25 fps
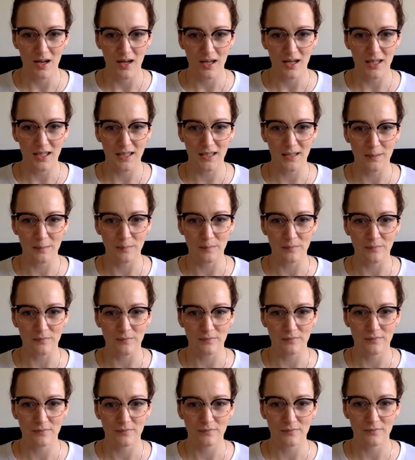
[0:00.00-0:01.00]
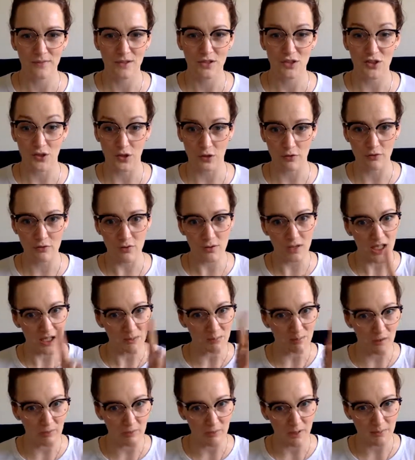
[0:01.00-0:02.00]
Don't look at
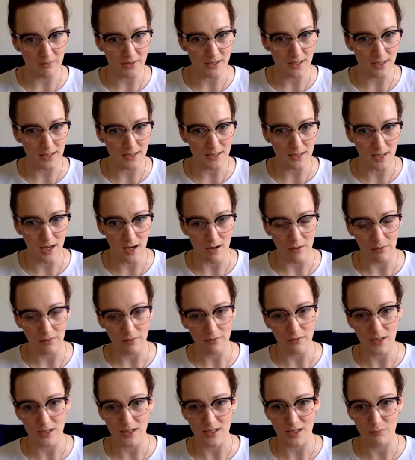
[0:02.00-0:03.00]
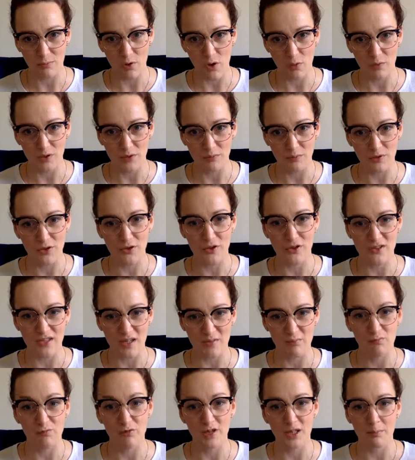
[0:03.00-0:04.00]
my website now at the moment because
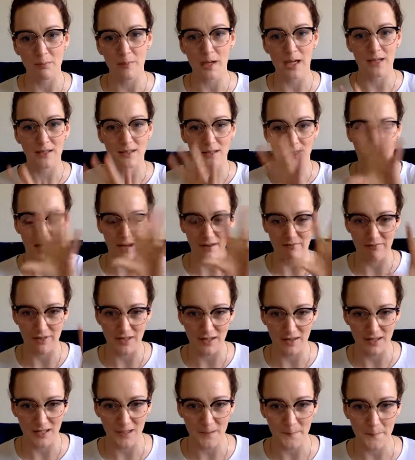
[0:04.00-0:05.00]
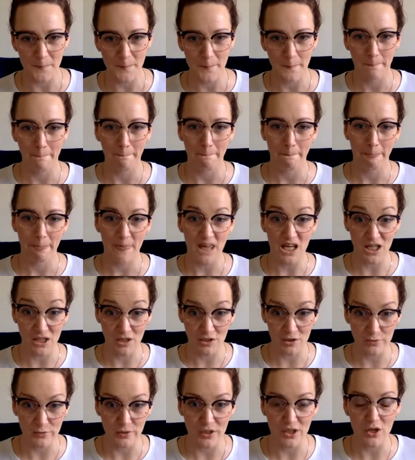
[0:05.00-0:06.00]
I'm remaking everything,
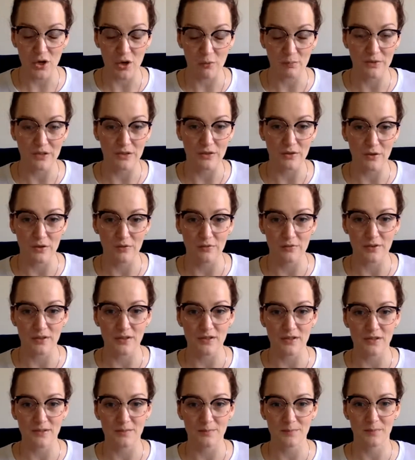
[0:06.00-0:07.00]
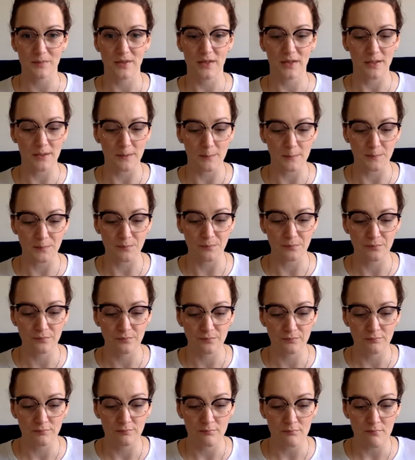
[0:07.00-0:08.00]
including opt-in offers.
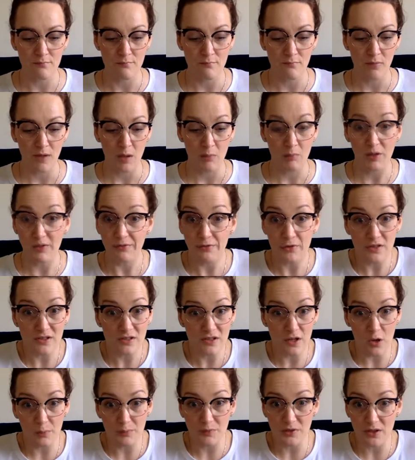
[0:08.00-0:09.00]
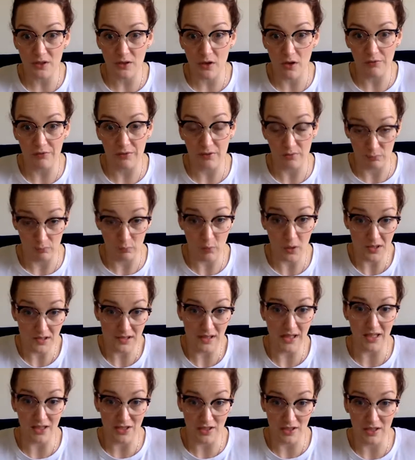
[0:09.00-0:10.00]
My first opt-in offer was
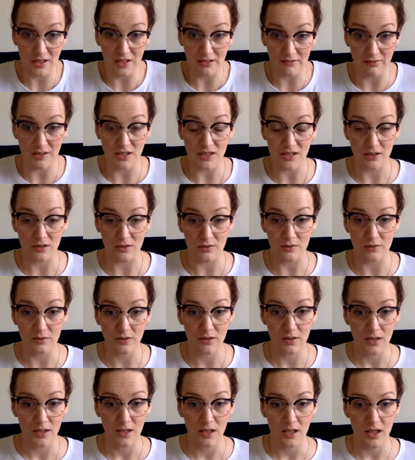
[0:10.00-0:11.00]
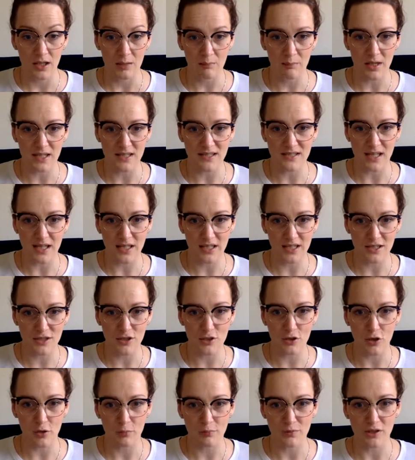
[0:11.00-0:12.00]
actually a video. My second
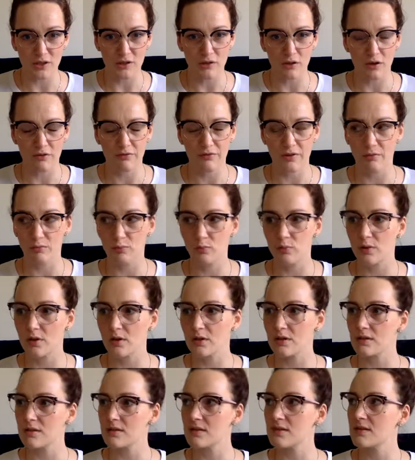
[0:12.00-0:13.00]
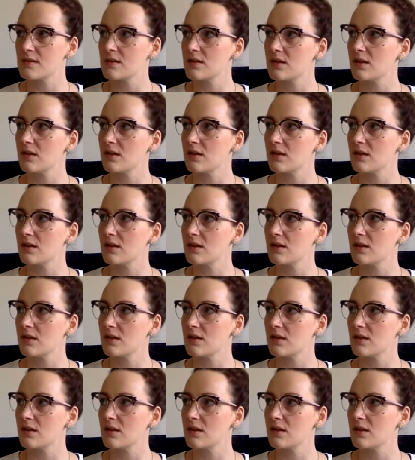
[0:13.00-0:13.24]
opt-in offer was,